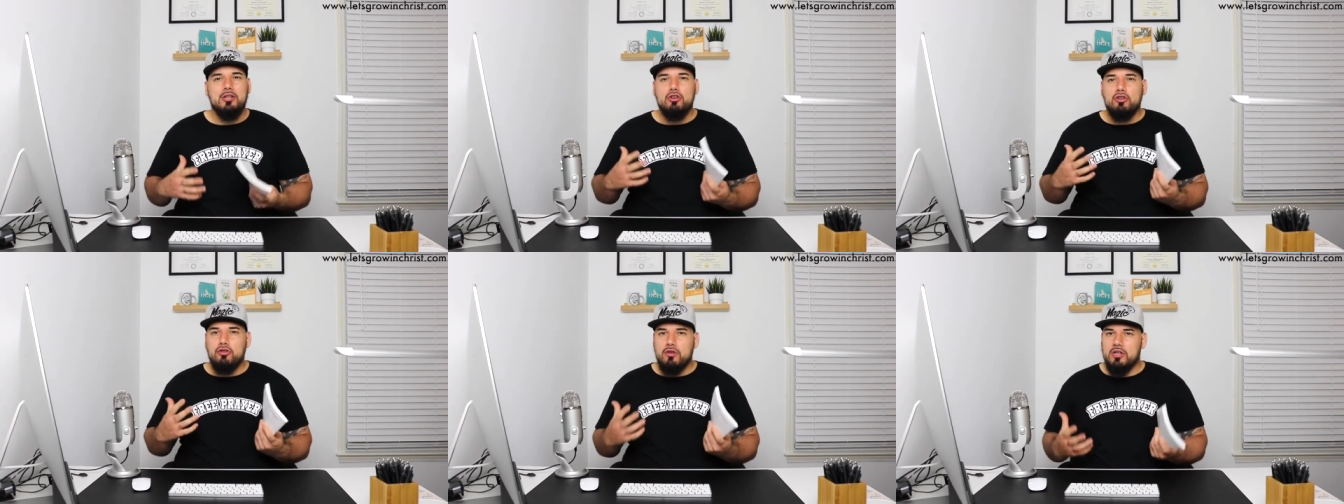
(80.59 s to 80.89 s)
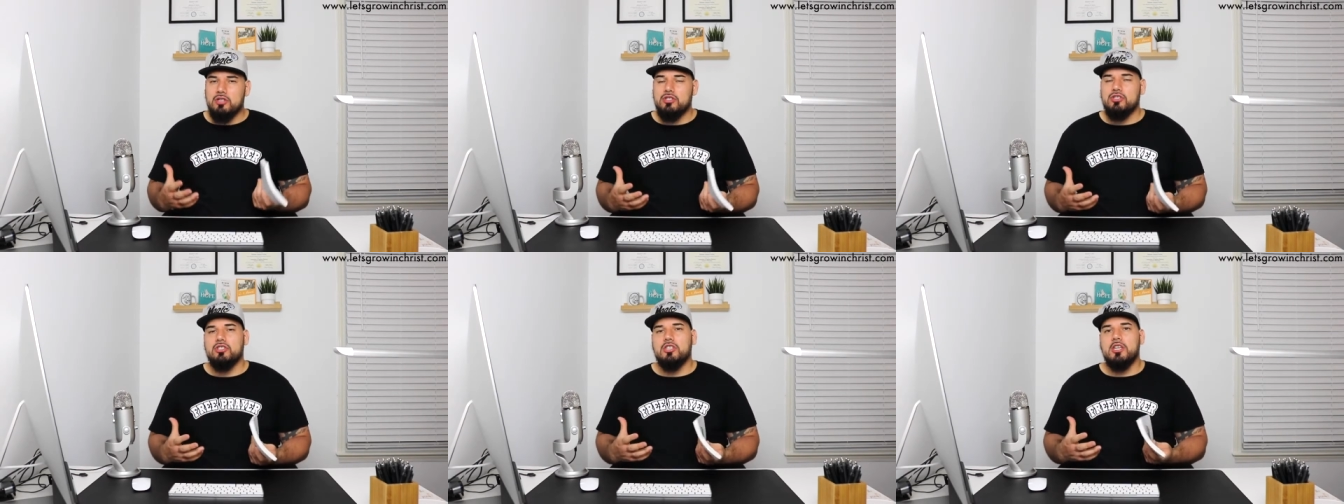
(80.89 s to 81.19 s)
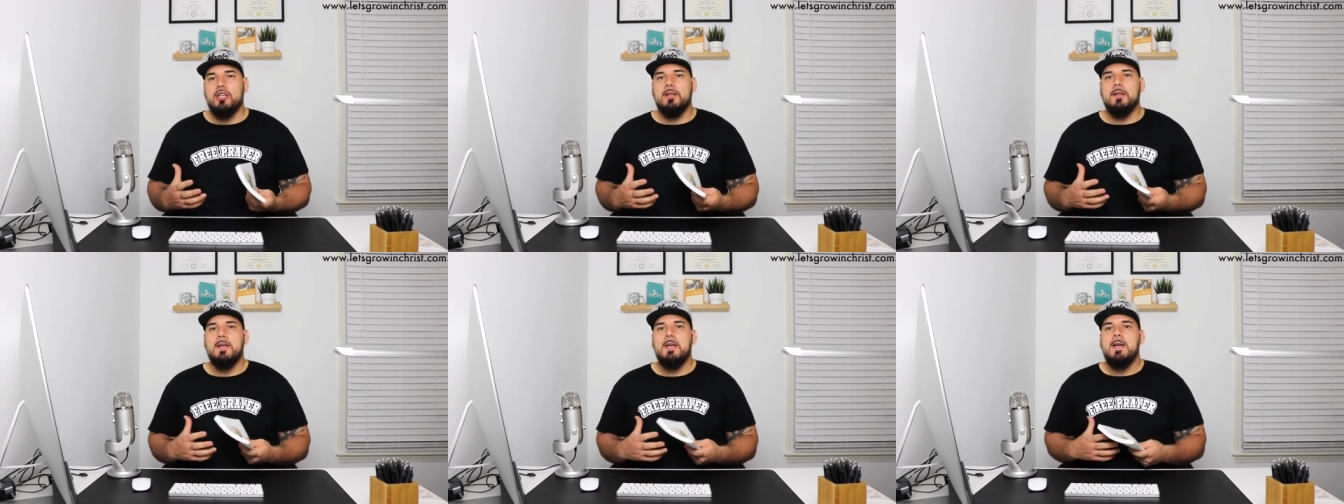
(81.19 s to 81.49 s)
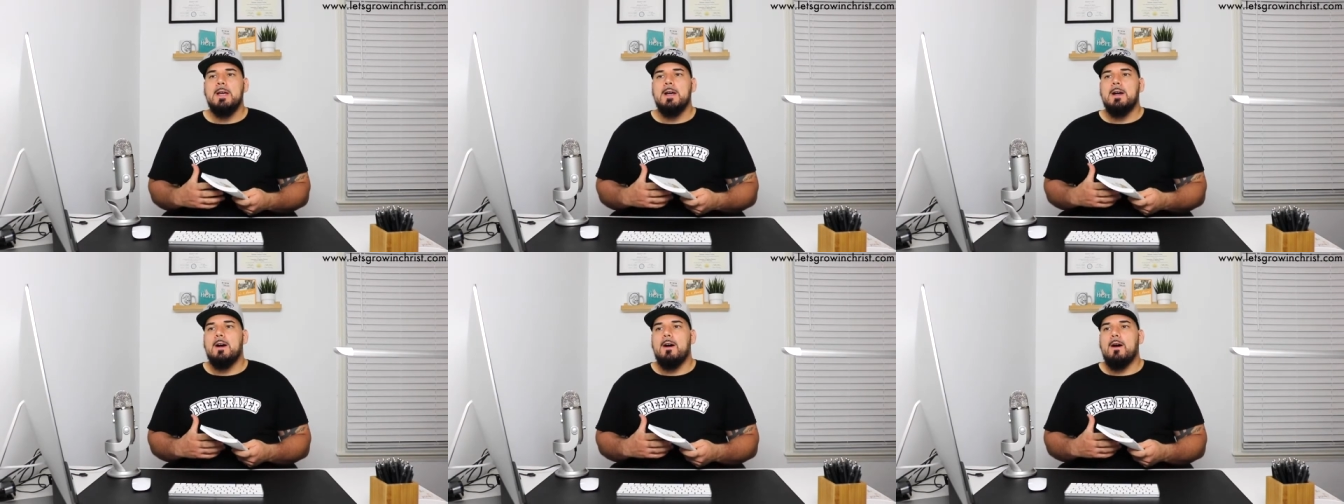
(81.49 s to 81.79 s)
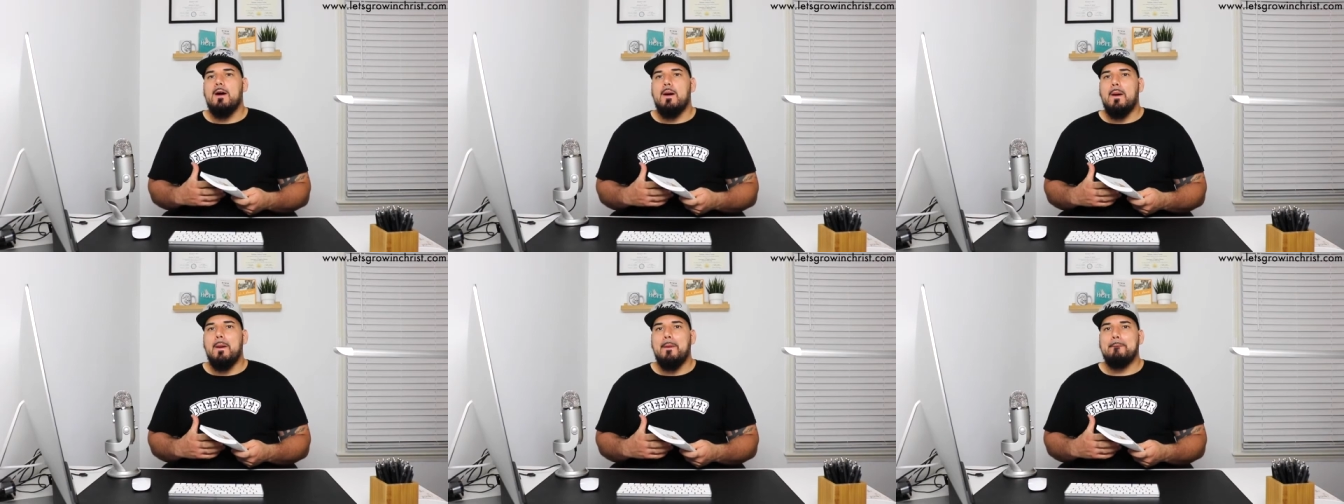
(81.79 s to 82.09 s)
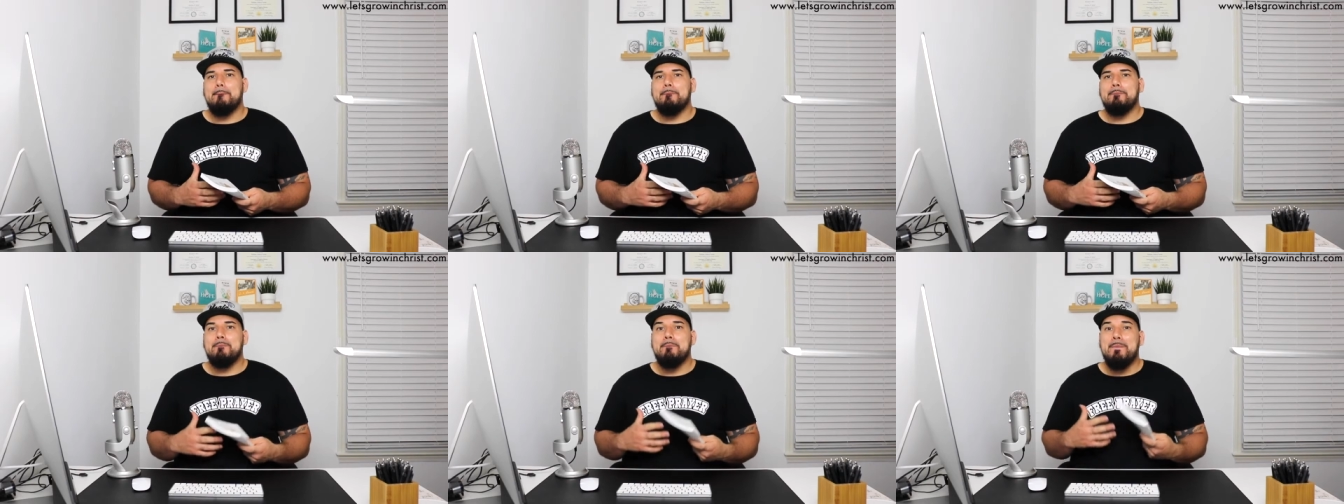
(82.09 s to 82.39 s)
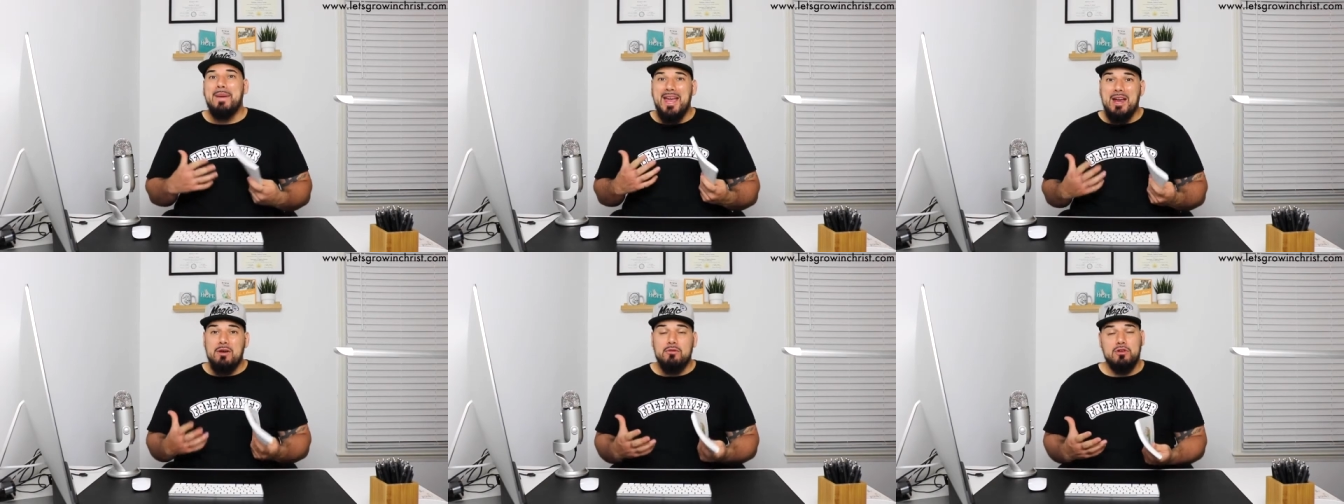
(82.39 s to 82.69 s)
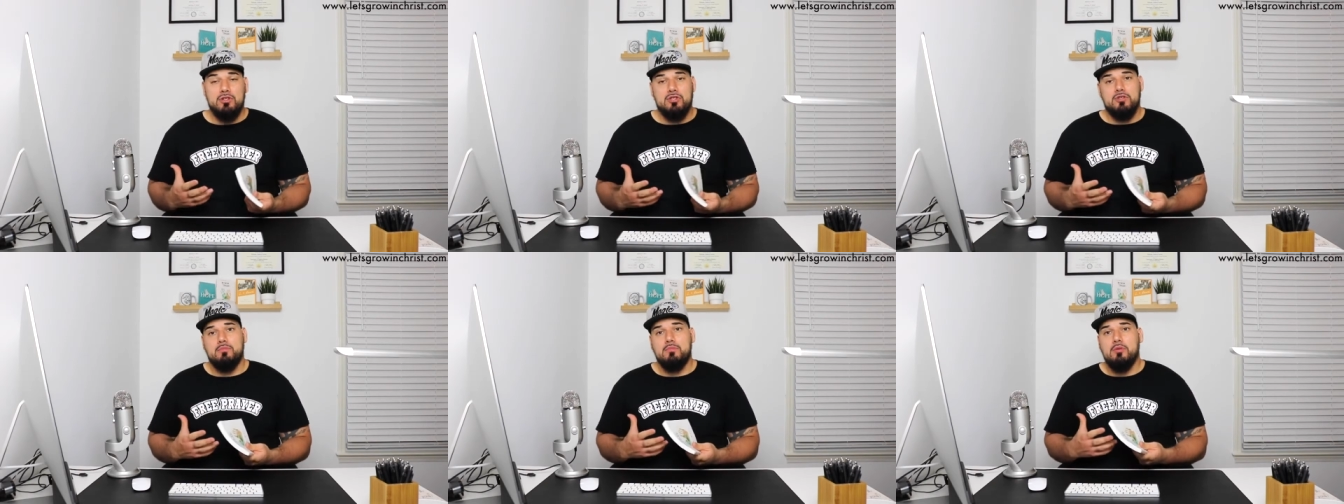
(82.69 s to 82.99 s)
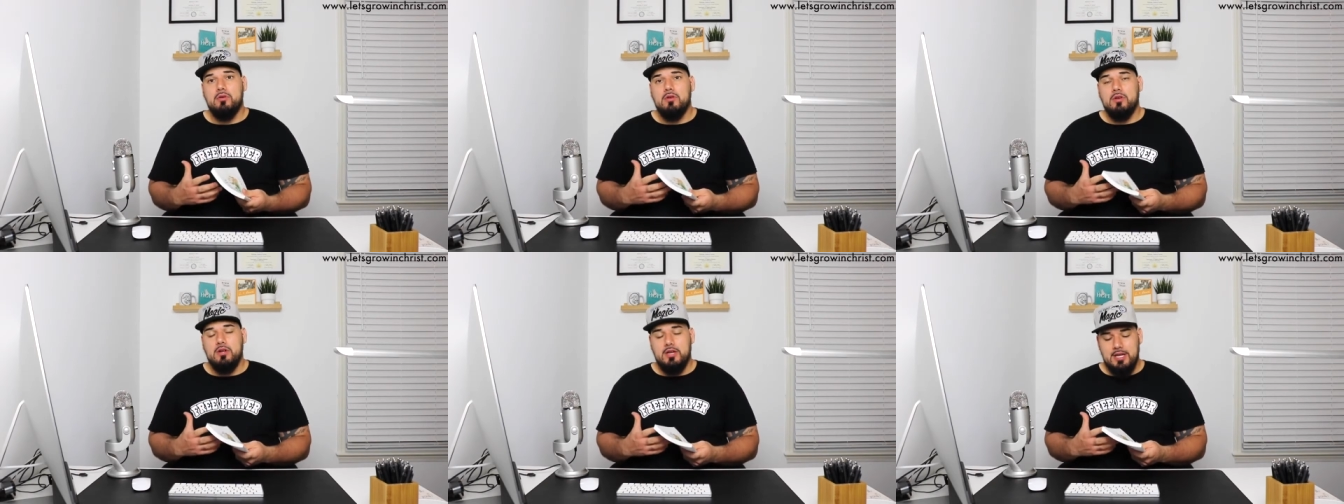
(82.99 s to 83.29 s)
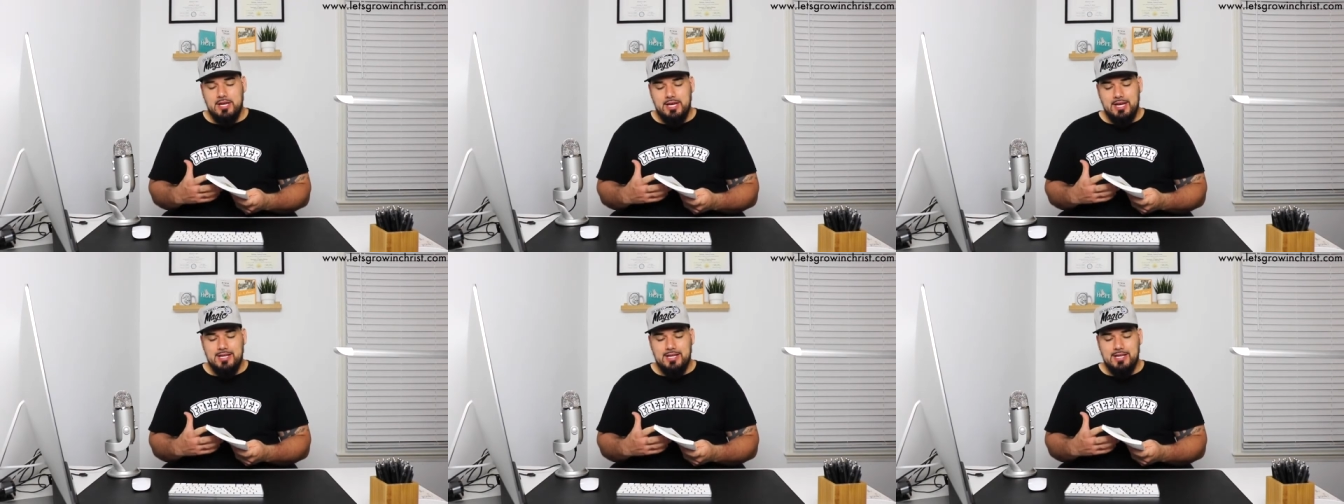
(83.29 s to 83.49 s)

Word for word: Christian um, marriage book.